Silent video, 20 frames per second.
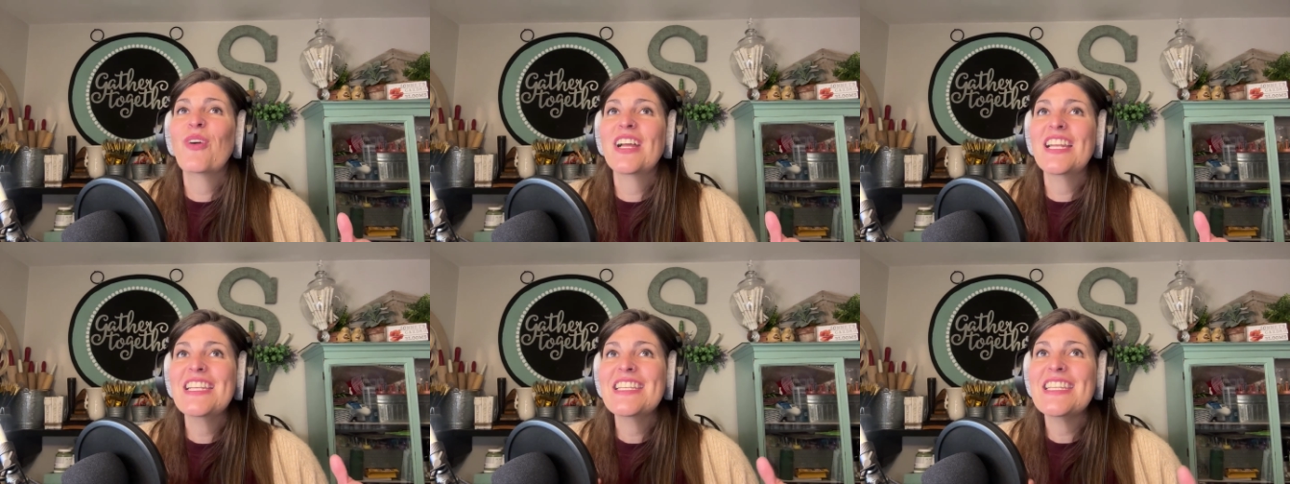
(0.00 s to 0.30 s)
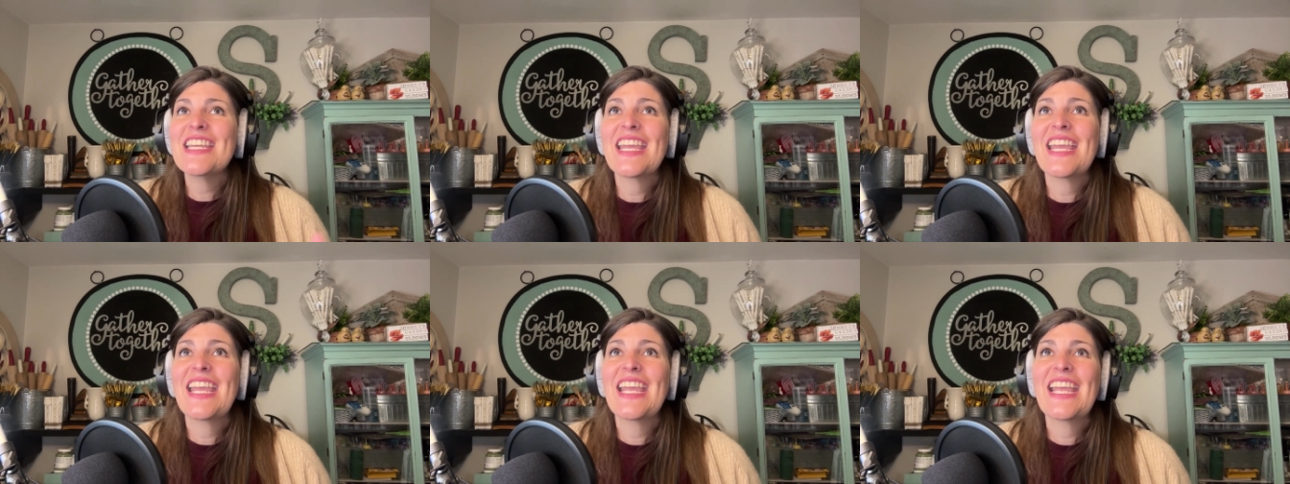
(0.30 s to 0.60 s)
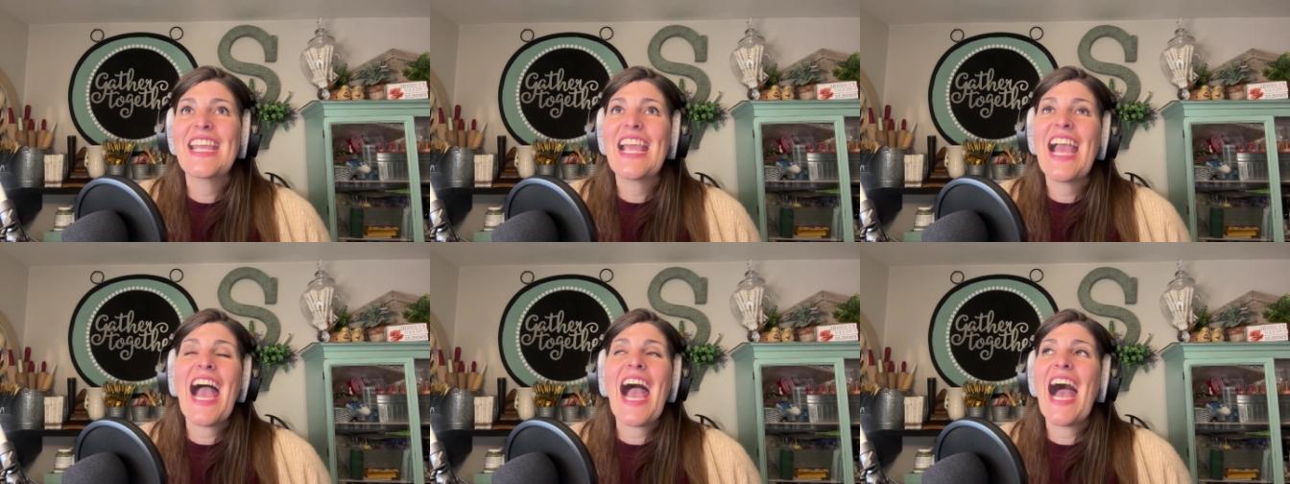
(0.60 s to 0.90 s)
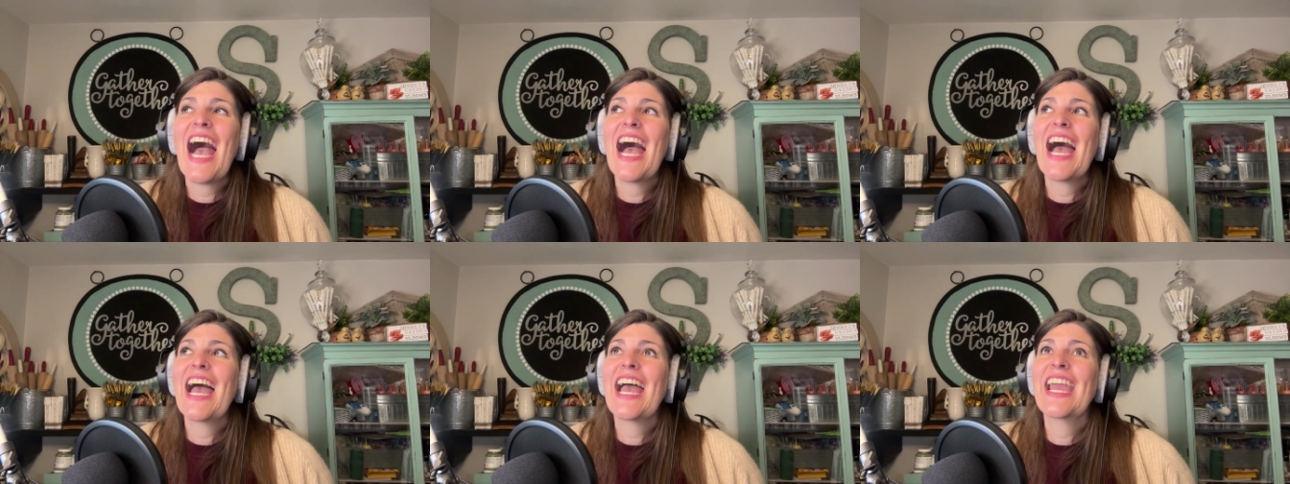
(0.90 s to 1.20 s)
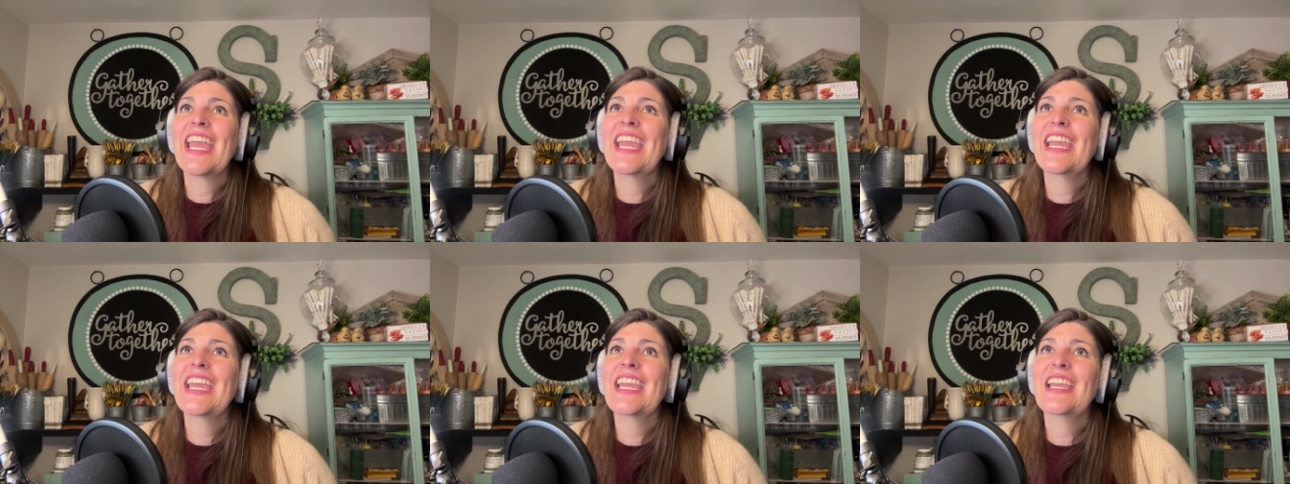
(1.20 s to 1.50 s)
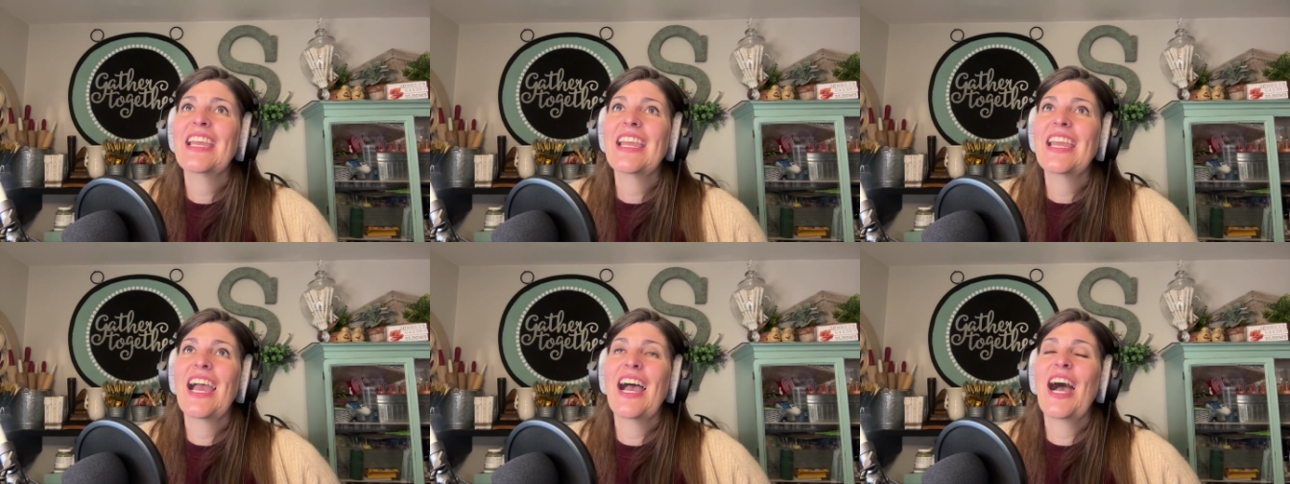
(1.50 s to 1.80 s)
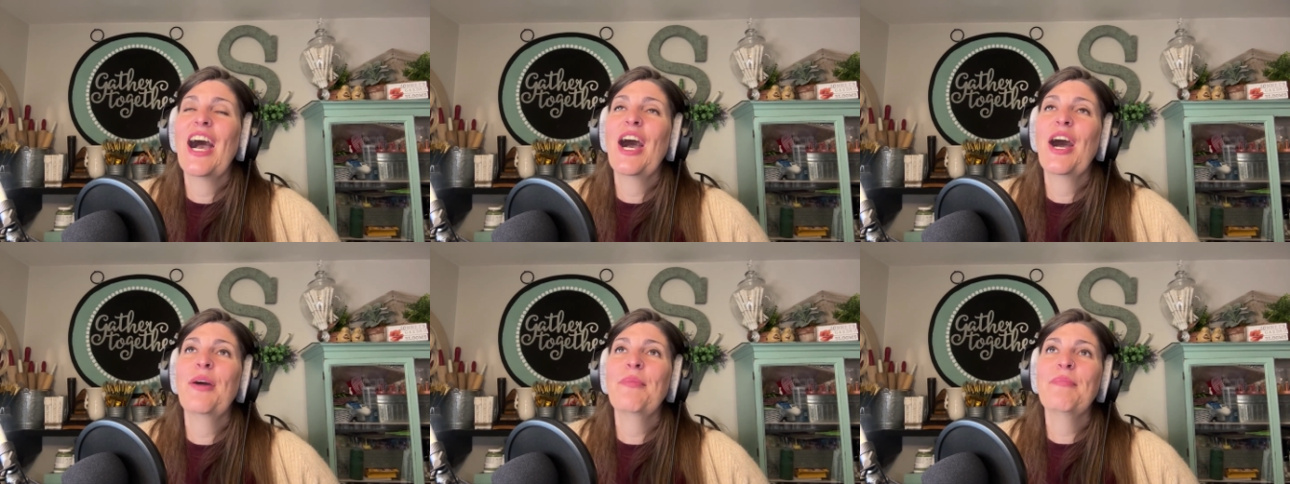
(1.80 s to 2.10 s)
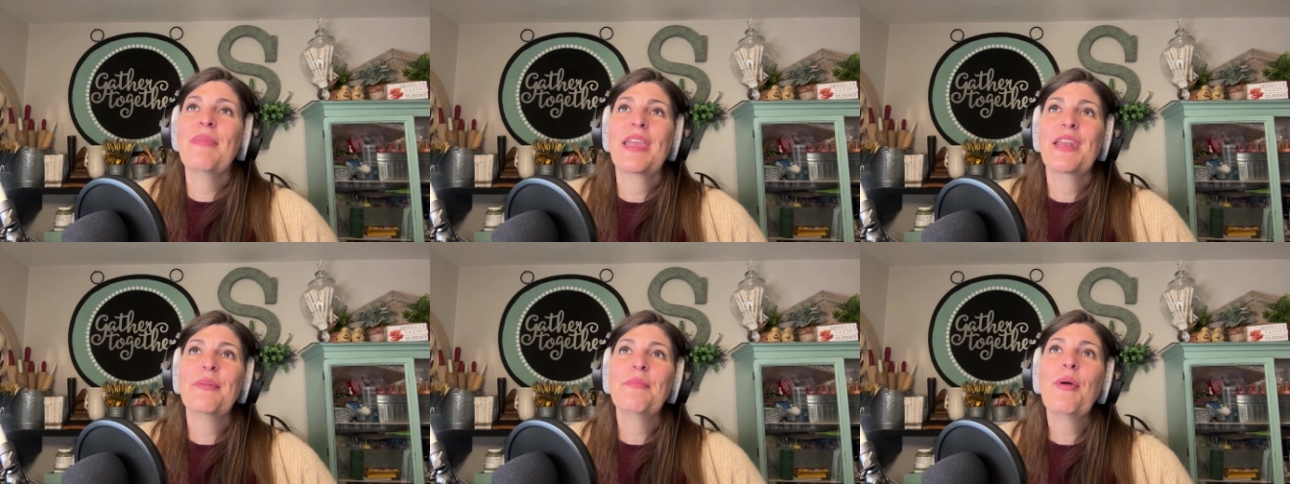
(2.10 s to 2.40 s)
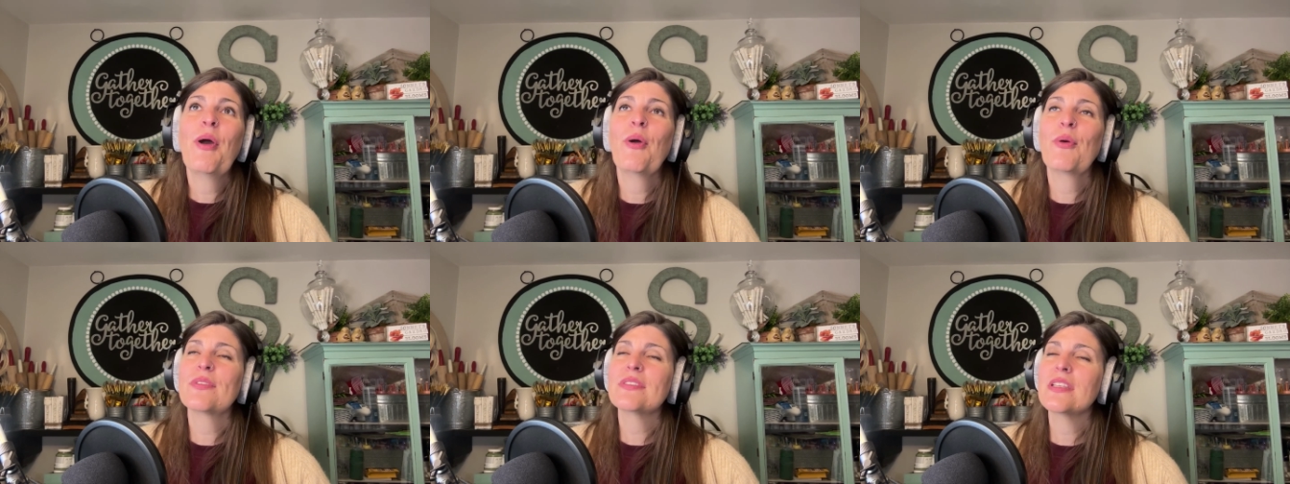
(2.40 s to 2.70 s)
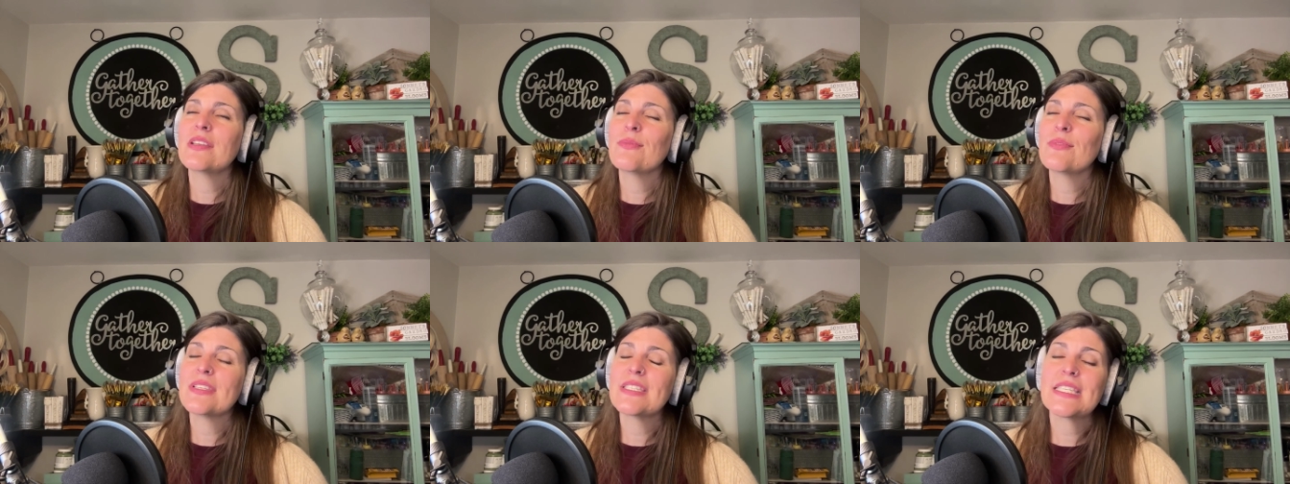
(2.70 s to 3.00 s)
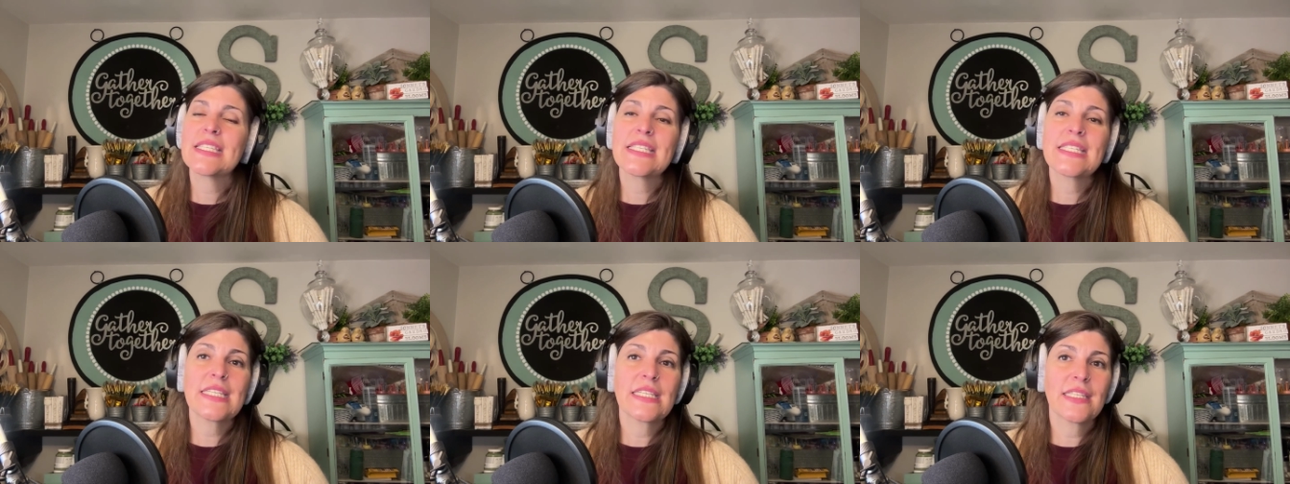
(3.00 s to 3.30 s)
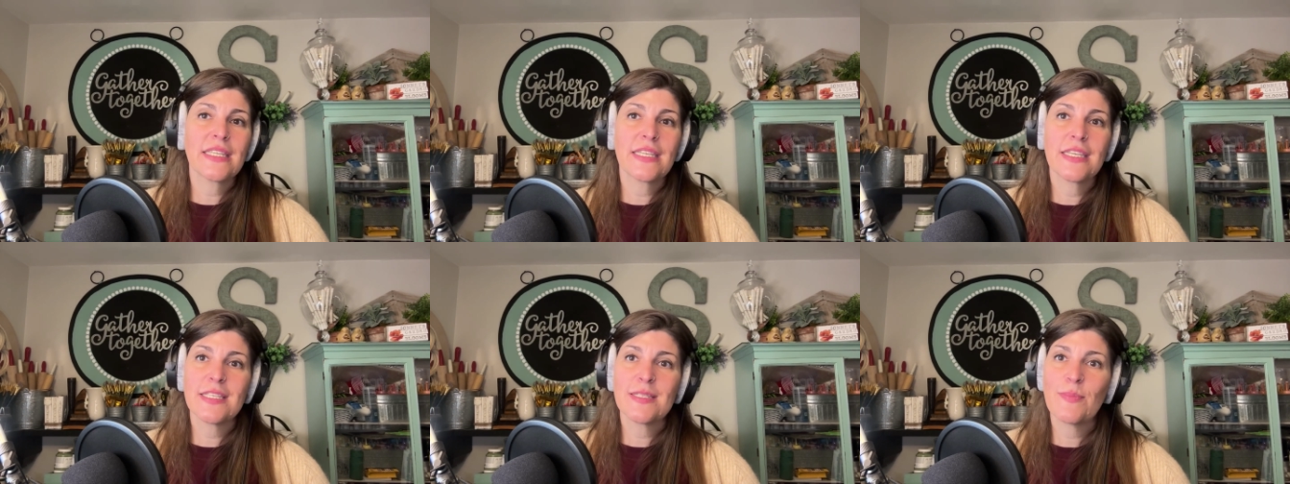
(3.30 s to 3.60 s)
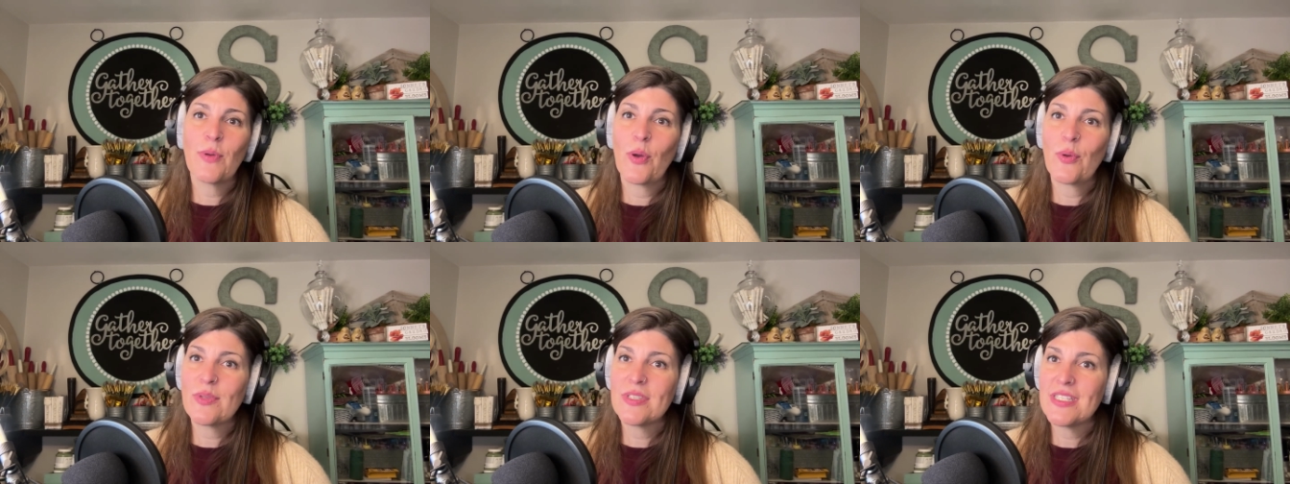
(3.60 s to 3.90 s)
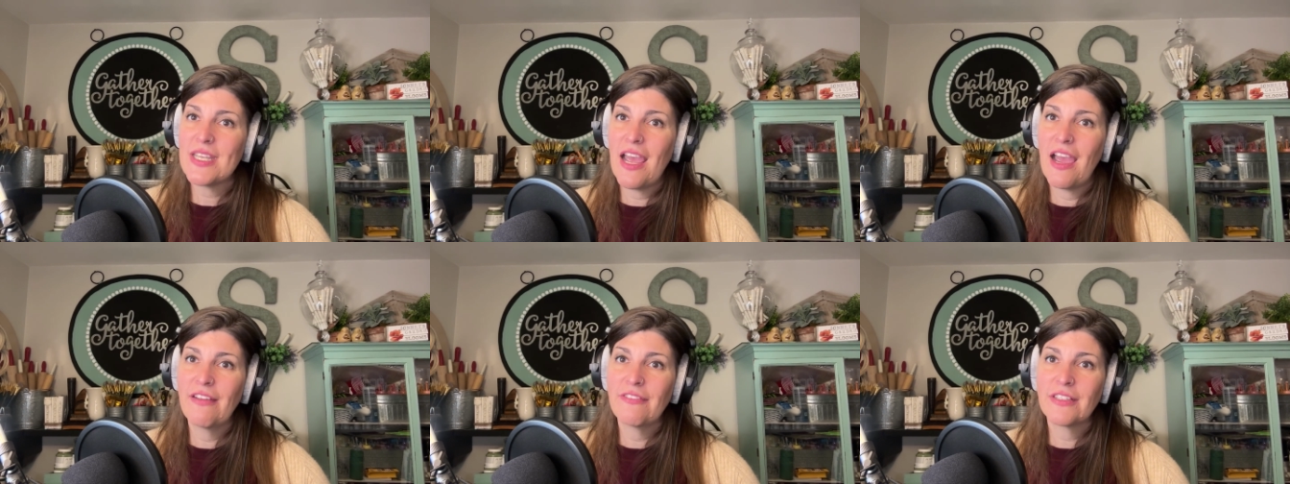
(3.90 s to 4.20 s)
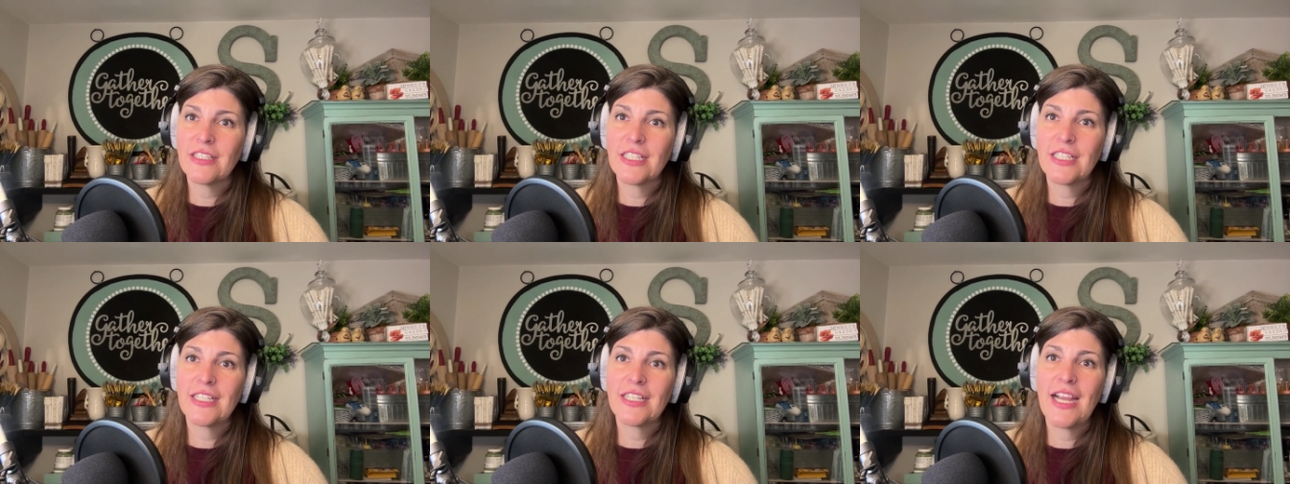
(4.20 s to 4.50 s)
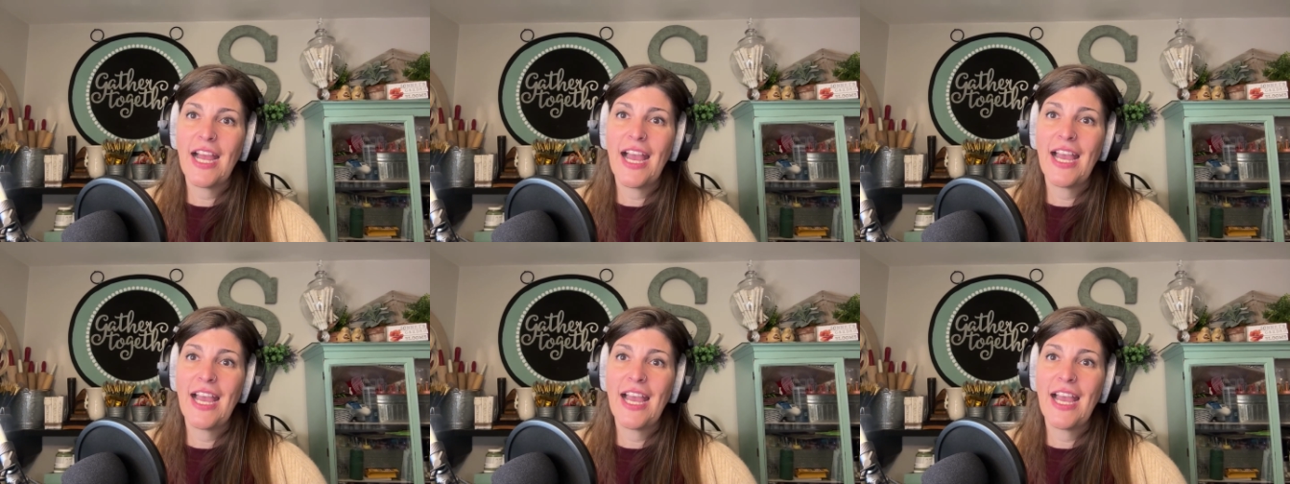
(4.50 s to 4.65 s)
one day I made a post. It was the silliest post ever.